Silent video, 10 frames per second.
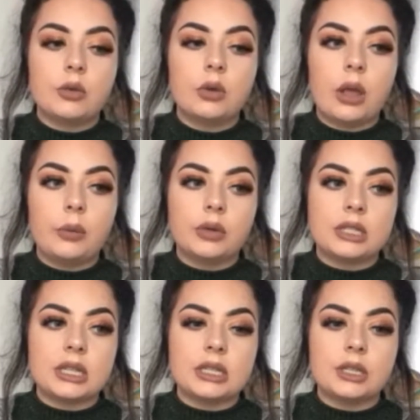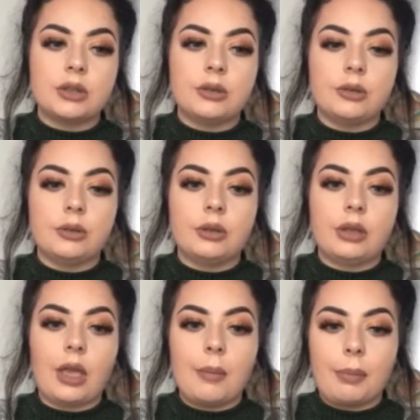All I wanted to
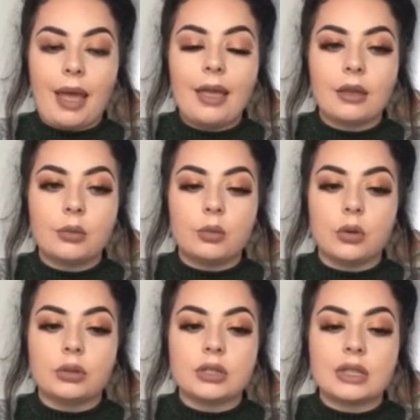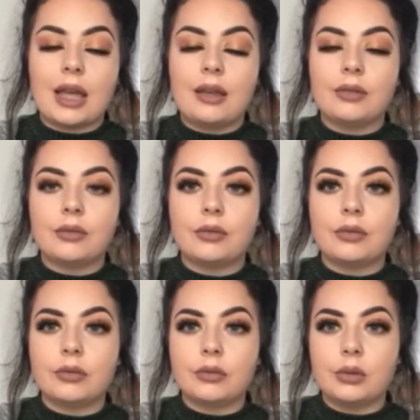get back was that
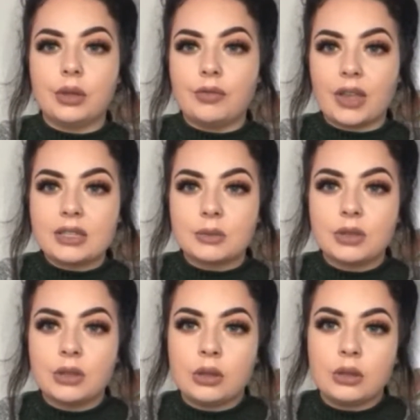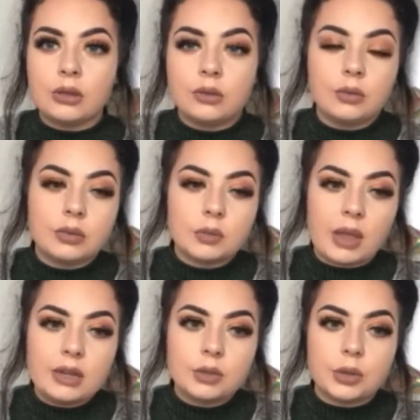investment that you
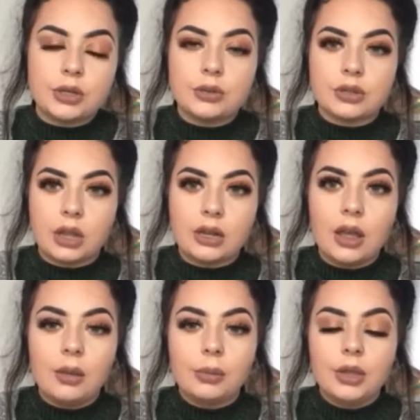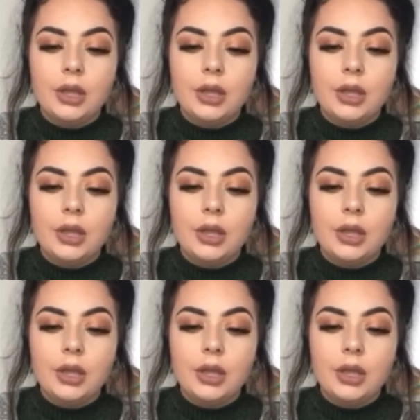spend when you sign up,